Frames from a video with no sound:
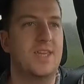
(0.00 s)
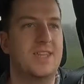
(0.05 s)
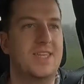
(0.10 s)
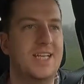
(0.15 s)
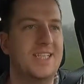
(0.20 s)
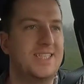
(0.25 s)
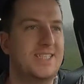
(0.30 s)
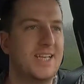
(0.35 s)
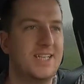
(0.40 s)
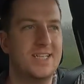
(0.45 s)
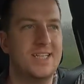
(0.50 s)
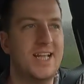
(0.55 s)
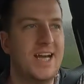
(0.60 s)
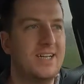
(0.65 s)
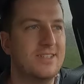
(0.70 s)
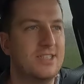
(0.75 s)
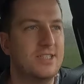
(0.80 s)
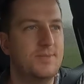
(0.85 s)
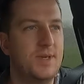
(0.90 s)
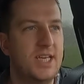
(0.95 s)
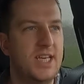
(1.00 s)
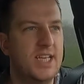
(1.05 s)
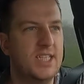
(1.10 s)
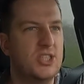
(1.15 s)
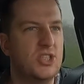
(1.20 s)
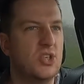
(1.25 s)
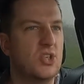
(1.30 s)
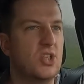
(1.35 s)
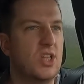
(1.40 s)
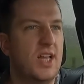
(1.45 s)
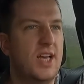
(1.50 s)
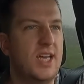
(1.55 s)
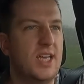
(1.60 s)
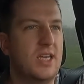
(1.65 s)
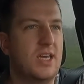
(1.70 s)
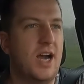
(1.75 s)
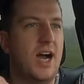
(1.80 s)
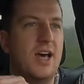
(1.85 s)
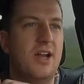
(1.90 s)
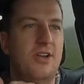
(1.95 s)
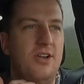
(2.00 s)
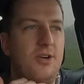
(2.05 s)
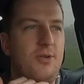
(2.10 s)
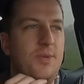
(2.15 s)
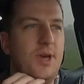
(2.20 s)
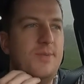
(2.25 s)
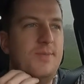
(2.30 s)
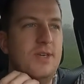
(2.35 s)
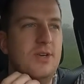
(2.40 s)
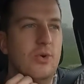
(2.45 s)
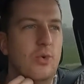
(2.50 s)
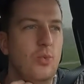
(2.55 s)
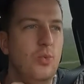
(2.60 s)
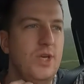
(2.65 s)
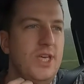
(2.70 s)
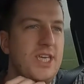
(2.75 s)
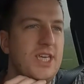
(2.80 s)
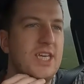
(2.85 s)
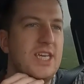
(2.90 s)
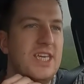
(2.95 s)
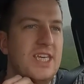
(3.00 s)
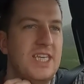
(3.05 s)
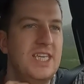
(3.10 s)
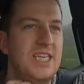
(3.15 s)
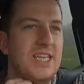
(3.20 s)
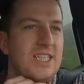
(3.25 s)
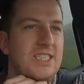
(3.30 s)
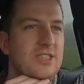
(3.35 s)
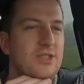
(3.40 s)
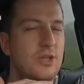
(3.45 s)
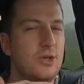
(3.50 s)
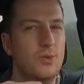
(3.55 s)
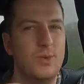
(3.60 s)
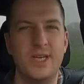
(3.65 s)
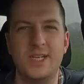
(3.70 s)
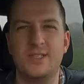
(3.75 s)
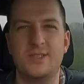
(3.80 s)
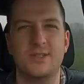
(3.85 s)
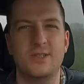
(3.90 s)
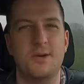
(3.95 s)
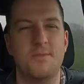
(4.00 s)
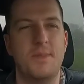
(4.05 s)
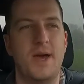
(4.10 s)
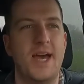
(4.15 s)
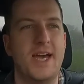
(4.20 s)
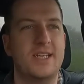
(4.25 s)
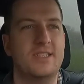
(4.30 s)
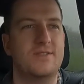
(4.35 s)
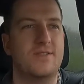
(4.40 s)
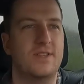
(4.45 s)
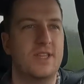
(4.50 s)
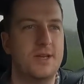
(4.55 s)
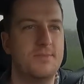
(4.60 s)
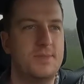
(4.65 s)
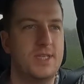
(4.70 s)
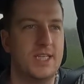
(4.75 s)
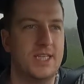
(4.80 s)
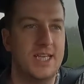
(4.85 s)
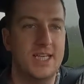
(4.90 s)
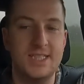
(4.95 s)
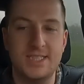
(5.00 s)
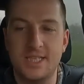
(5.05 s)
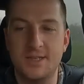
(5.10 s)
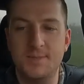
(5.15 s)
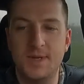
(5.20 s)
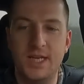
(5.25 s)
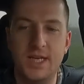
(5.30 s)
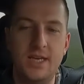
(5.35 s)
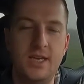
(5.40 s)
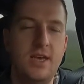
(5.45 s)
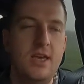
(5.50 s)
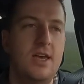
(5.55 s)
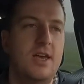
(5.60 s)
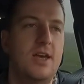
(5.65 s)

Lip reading: They sent it out to me. It took like, I don't know, maybe a week, 2 weeks on the max for them to get to me.